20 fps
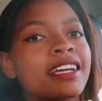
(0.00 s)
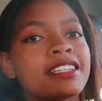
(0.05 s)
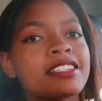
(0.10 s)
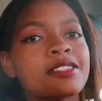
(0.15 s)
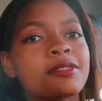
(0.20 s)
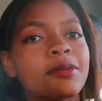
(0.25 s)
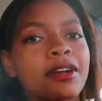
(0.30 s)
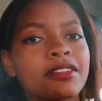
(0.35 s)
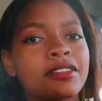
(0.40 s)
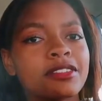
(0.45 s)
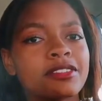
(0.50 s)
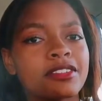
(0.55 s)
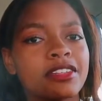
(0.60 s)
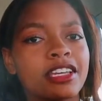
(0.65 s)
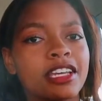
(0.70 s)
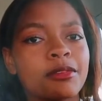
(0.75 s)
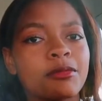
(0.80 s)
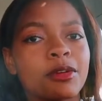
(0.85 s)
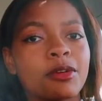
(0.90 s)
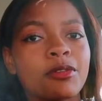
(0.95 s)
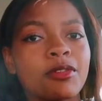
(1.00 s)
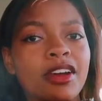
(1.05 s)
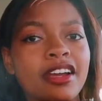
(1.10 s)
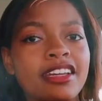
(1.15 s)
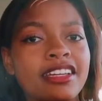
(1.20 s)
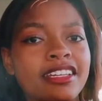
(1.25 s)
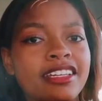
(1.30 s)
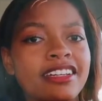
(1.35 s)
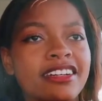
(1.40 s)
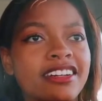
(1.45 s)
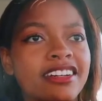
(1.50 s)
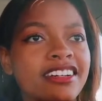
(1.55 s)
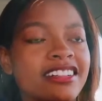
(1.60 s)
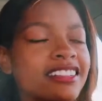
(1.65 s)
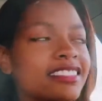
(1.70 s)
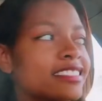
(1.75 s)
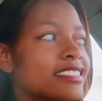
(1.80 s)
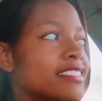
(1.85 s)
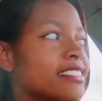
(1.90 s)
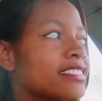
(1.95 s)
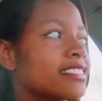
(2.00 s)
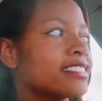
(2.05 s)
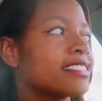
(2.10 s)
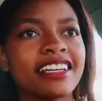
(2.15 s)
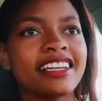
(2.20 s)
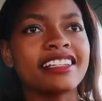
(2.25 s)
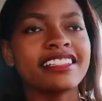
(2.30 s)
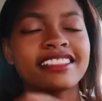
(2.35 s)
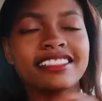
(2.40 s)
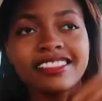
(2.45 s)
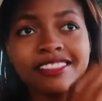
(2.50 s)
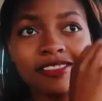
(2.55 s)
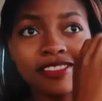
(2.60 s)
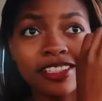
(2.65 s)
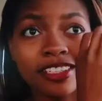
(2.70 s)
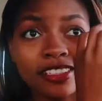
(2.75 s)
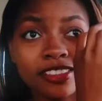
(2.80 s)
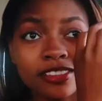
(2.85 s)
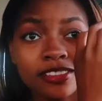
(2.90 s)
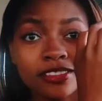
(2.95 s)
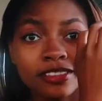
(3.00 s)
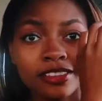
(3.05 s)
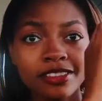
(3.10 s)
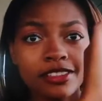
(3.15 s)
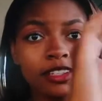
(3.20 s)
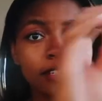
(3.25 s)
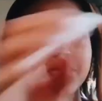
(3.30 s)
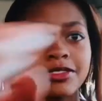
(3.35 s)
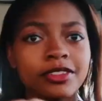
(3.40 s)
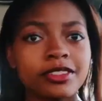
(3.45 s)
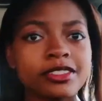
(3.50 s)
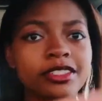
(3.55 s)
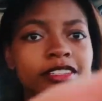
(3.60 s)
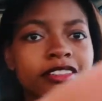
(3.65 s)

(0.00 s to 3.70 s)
I swear there's a camera right here. Okay, I'm just gonna turn this off for a